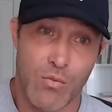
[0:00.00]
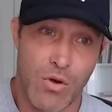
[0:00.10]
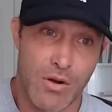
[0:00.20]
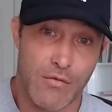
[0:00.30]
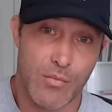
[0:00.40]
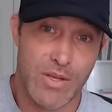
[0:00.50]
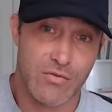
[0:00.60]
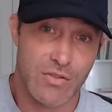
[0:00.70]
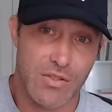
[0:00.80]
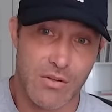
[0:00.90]
meat and water for
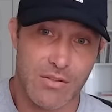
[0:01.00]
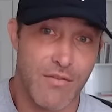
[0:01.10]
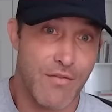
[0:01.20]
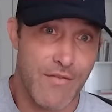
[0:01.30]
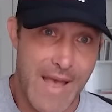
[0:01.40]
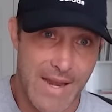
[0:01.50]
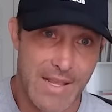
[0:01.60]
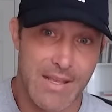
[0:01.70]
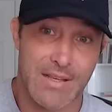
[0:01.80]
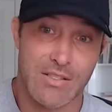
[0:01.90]
best results,
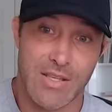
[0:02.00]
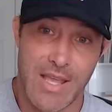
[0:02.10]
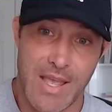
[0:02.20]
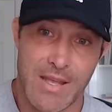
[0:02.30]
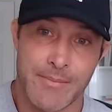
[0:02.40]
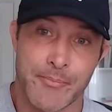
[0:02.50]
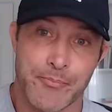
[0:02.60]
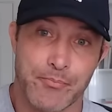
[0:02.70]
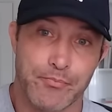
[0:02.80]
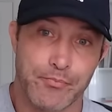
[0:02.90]
fatty as you can,
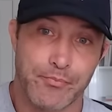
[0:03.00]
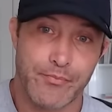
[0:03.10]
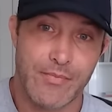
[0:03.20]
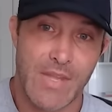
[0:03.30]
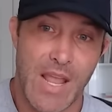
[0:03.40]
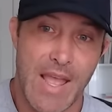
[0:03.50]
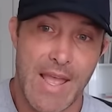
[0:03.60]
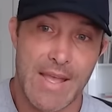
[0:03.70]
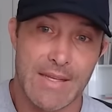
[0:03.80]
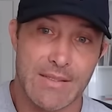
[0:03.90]

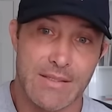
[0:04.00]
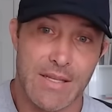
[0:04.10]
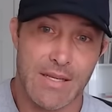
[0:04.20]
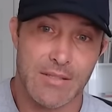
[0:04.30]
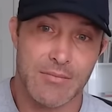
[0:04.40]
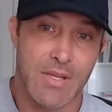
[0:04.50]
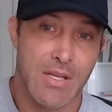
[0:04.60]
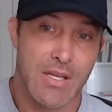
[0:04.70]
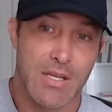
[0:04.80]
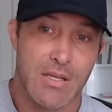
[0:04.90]
and
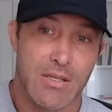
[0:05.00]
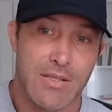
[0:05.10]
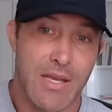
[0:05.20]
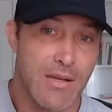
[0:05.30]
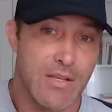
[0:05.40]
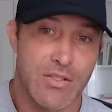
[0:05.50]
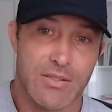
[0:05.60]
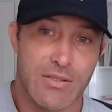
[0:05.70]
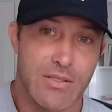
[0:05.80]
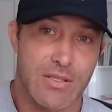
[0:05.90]
yeah, and
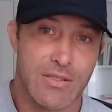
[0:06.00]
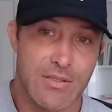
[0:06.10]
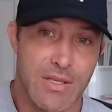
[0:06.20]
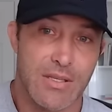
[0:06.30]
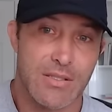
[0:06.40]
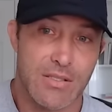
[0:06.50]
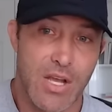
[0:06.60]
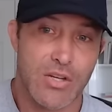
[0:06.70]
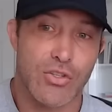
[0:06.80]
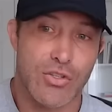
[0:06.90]
just
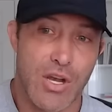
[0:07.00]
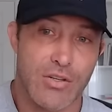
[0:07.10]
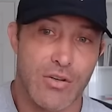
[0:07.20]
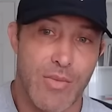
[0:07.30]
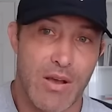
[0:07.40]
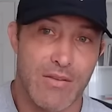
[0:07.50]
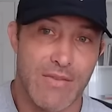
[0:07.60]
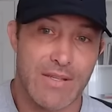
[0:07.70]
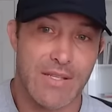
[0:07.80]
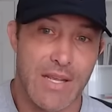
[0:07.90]
talk to your doctor about
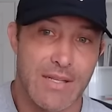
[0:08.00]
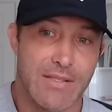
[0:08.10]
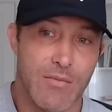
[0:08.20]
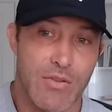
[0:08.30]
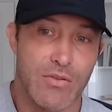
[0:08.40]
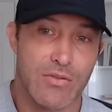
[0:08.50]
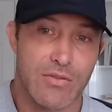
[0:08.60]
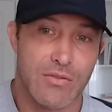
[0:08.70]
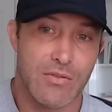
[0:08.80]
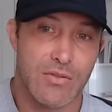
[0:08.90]
investigating some of
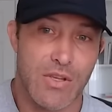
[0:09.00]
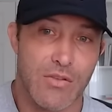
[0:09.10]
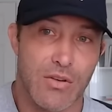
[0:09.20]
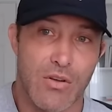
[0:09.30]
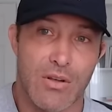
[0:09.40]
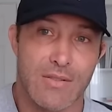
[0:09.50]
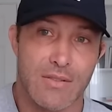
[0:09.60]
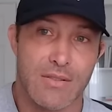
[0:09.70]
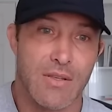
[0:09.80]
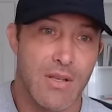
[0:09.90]
those other
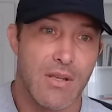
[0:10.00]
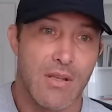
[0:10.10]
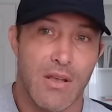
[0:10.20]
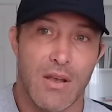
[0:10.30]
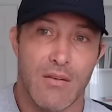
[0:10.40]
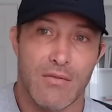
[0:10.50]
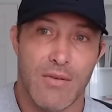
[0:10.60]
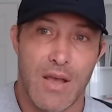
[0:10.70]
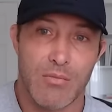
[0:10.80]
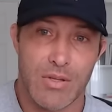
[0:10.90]
causes of
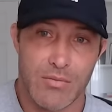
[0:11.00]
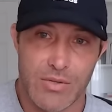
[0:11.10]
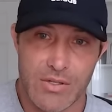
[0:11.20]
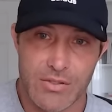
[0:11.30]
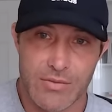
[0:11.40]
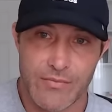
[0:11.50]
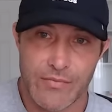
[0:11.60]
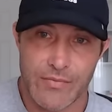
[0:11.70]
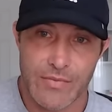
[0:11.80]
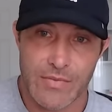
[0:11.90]
high blood pressure.